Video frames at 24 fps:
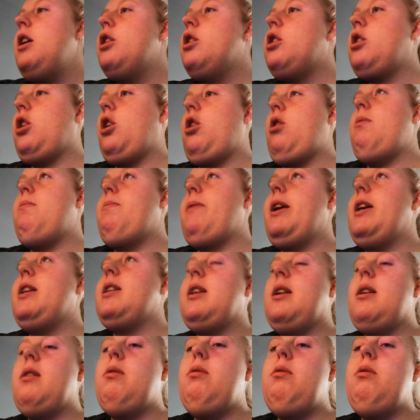So
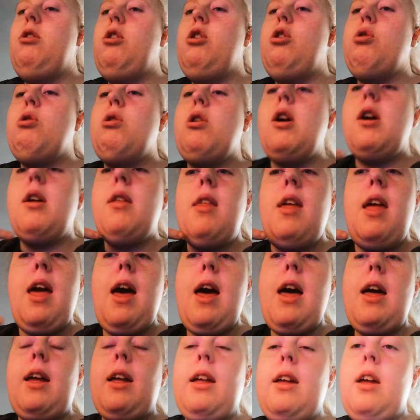basically, you cut the
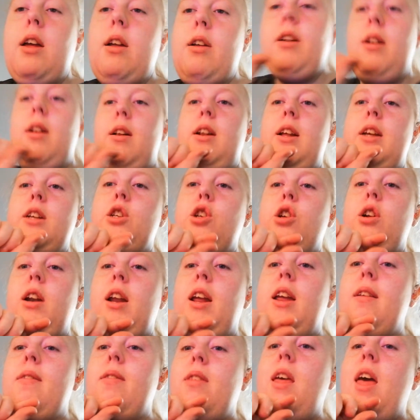egg.
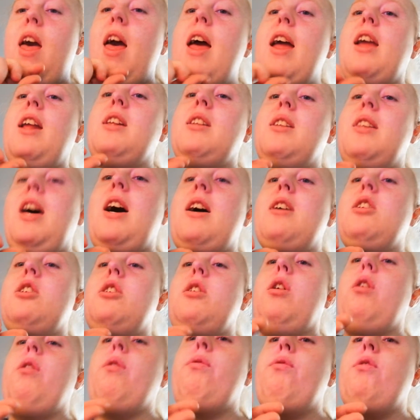Literally, the egg is that
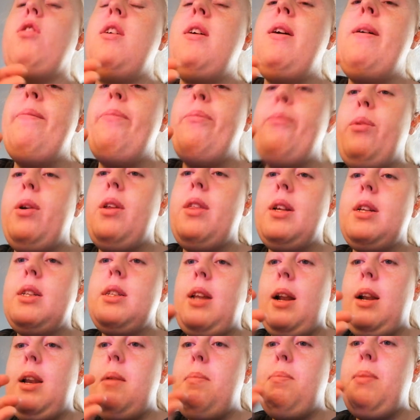soft. With a
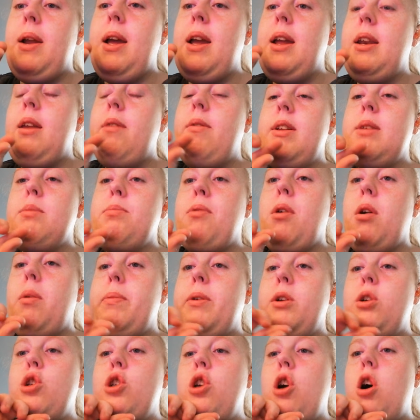Stanley blade, if it's
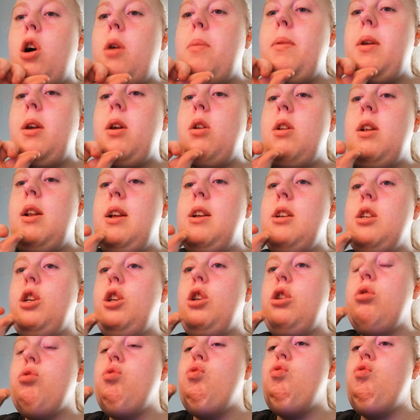proper sharp, you can literally
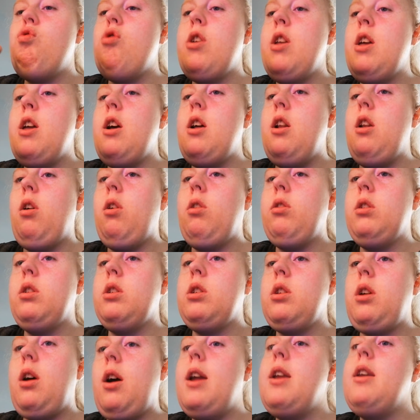just run it along the
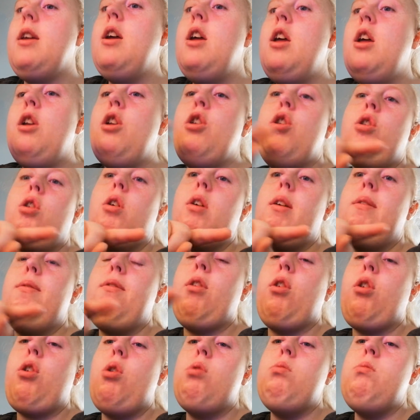side, not
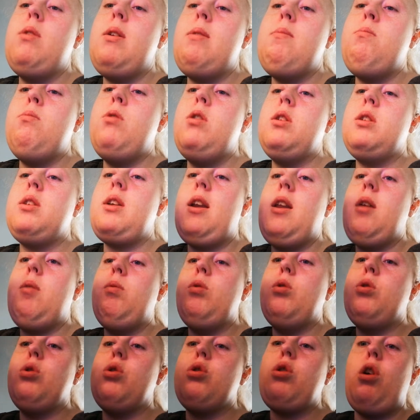even going inwards, and it
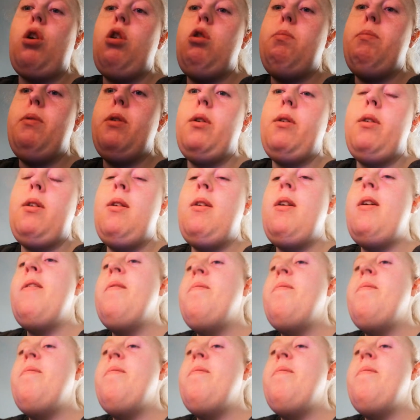will just open.